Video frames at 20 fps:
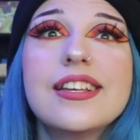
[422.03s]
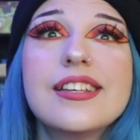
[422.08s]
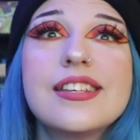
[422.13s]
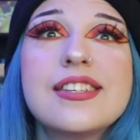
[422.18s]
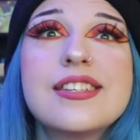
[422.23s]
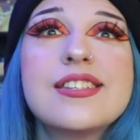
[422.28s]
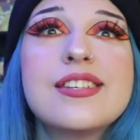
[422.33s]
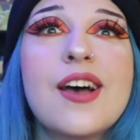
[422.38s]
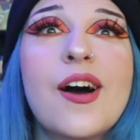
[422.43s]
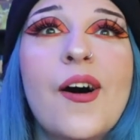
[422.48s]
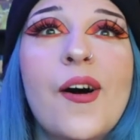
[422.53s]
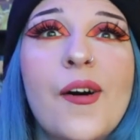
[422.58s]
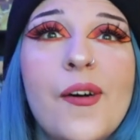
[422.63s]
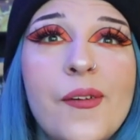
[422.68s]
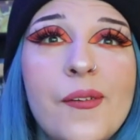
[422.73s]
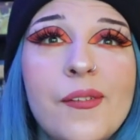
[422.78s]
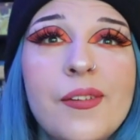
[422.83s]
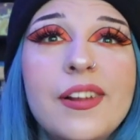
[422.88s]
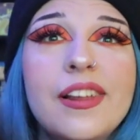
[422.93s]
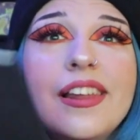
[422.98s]

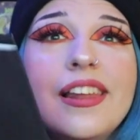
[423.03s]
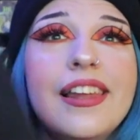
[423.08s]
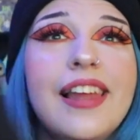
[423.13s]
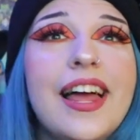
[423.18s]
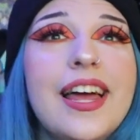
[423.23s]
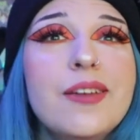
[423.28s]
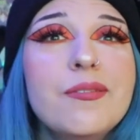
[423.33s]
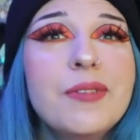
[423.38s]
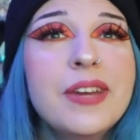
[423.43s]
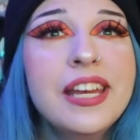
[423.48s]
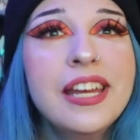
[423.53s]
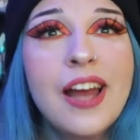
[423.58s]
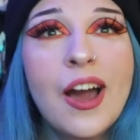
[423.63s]
So let me